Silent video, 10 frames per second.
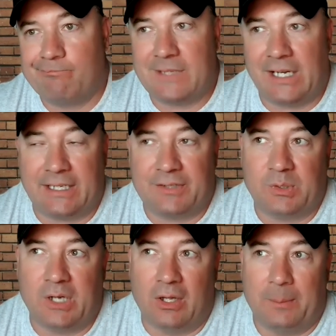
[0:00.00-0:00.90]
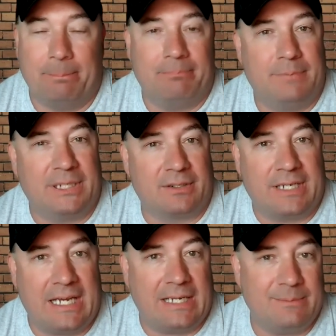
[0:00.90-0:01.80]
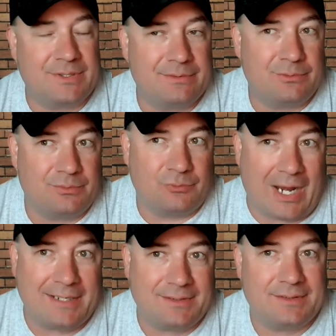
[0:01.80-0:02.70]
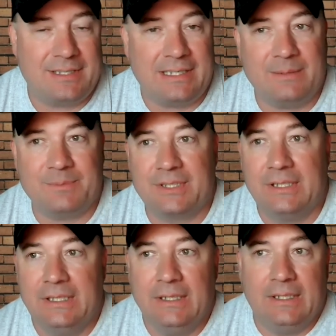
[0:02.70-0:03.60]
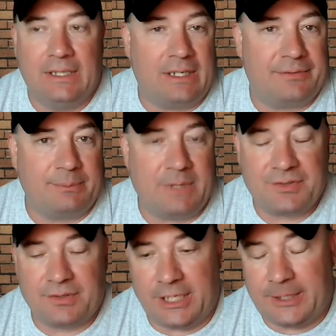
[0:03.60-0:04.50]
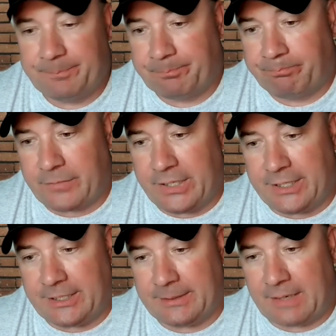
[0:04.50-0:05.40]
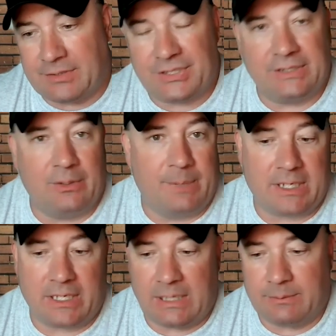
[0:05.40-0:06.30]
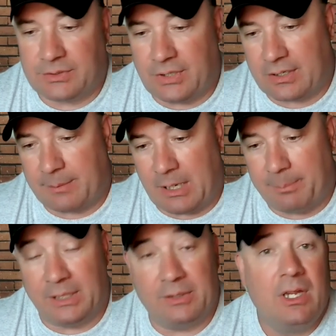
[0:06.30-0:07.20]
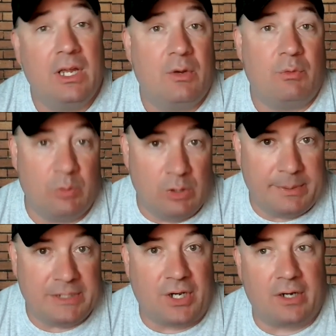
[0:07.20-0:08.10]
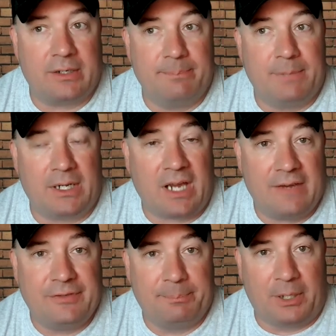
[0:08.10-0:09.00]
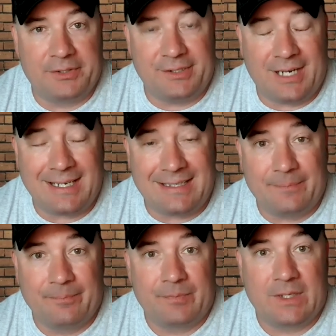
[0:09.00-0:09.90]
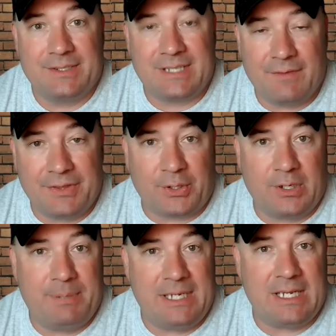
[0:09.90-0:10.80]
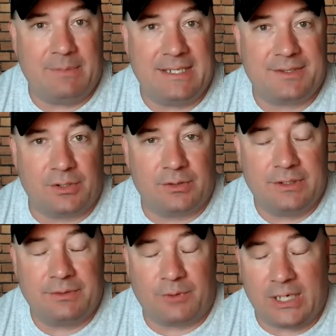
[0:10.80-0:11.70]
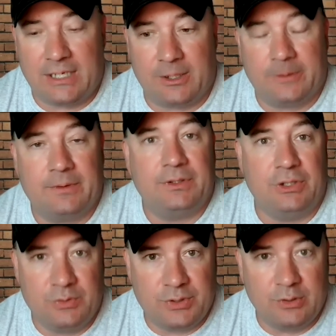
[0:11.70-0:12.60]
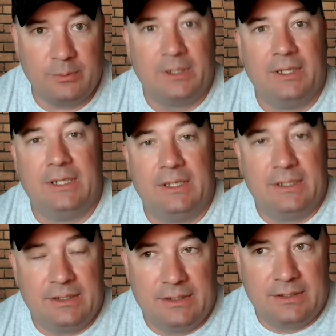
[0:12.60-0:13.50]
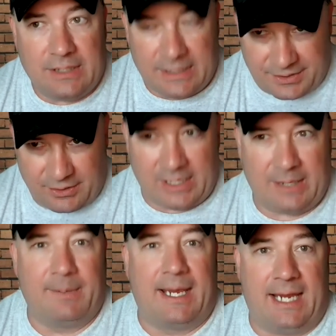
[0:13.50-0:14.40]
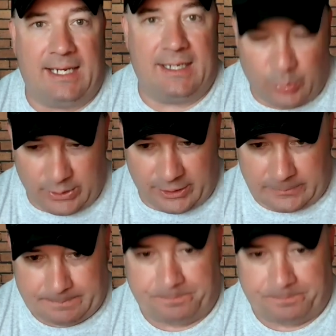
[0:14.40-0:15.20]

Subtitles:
I guess we'll call them bigger games, ranked teams from yesterday. Obviously, no Buckeye game to talk about, but we will be talking Buckeye football tonight, 7:30 p.m. Eastern, right here, YouTube, Instagram, and Twitter.